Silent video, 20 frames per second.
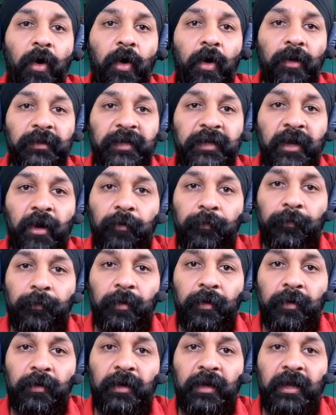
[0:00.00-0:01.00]
the
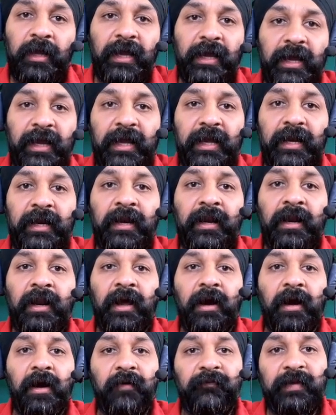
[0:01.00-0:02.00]
output in
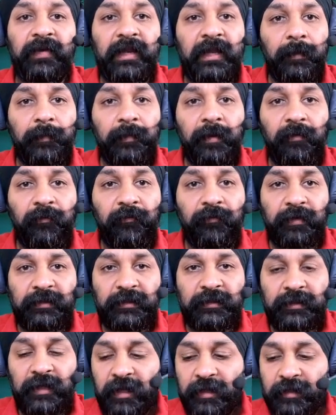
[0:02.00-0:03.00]
a variable
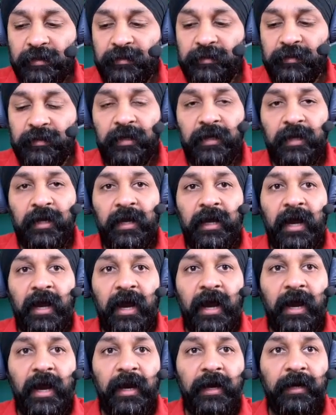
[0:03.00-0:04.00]
results,
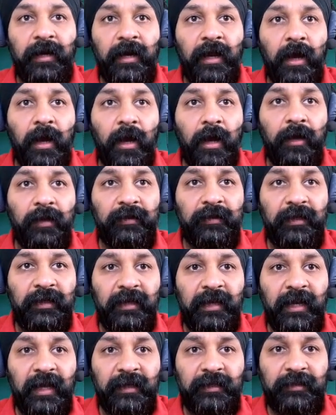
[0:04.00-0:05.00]
and the
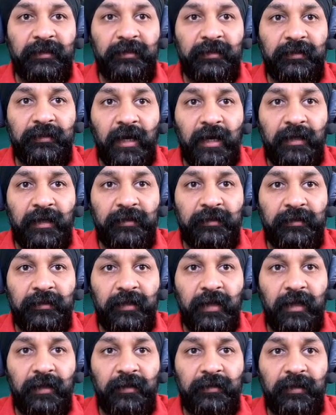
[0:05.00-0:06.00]
next task
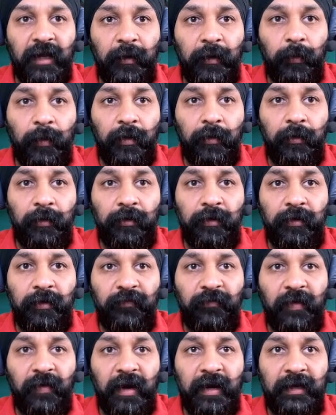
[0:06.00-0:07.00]
that we are going to
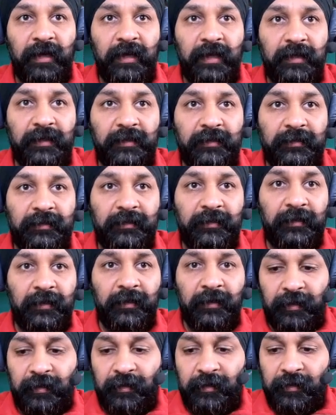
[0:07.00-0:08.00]
define is
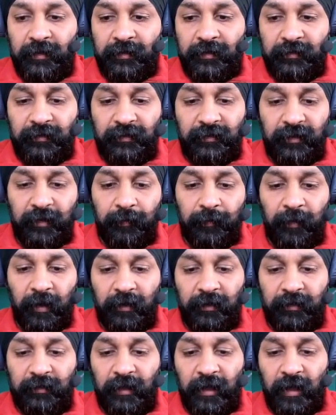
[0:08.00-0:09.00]
debug
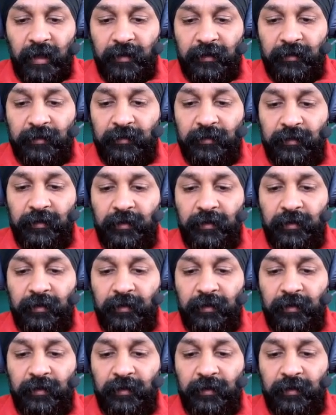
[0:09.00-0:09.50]
task,